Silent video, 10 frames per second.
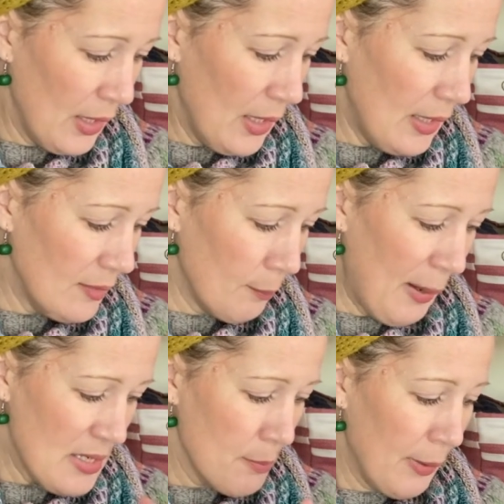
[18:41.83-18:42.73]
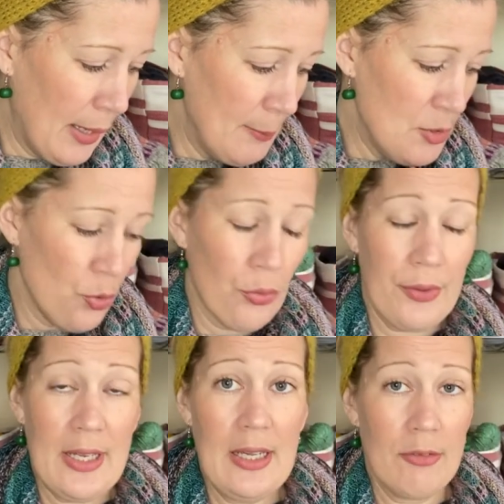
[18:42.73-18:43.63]
It's a pattern by
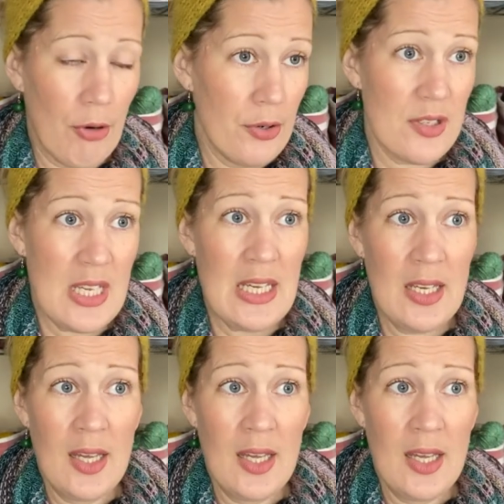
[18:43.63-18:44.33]
Midori Hirose